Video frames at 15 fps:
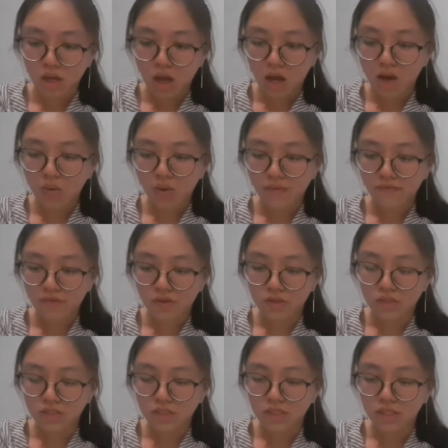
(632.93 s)
However,
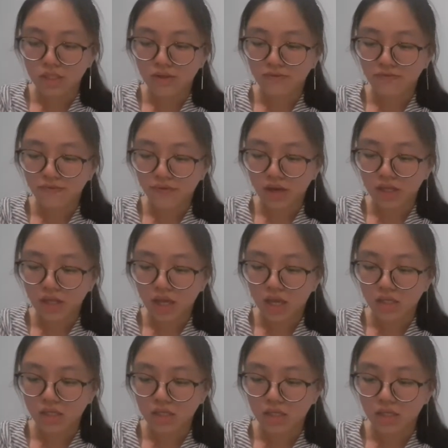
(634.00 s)
she didn't find
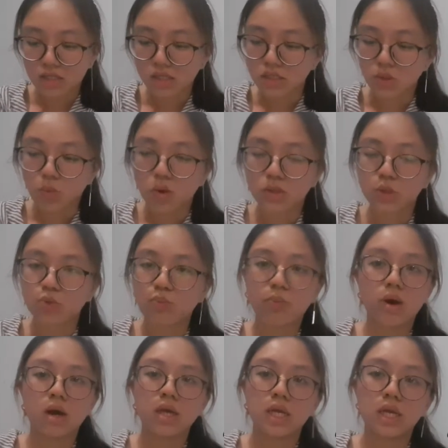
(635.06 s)
anything she wanted to
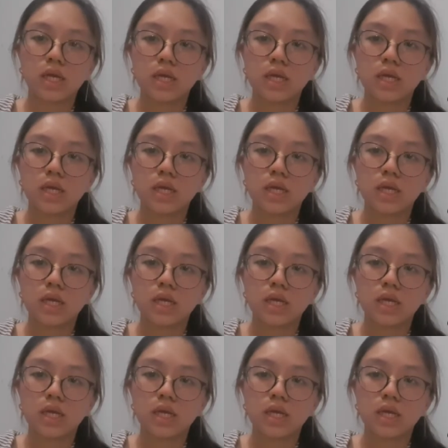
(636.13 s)
buy.